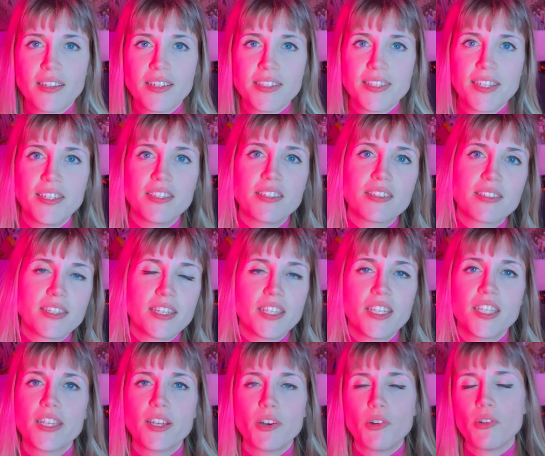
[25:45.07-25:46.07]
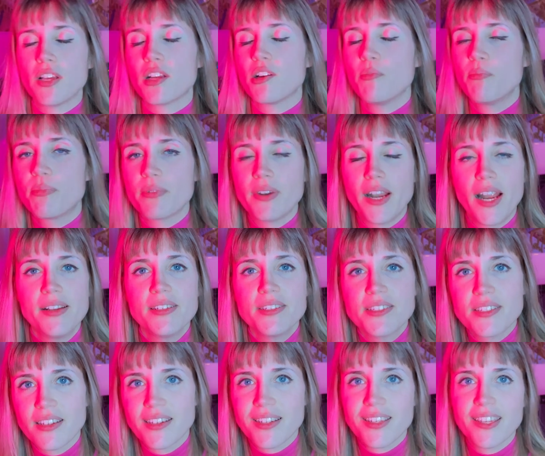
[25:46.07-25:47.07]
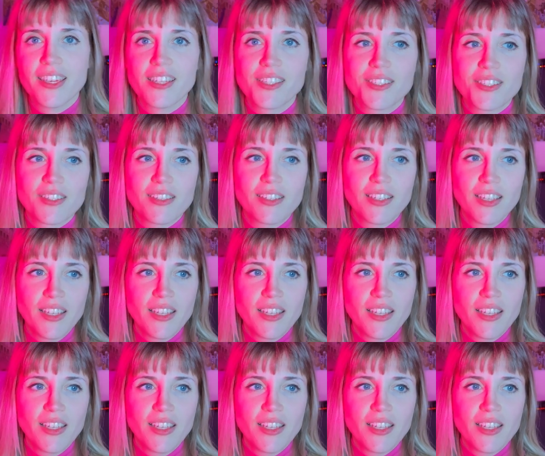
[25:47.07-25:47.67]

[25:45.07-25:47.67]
identity or like a brand i guess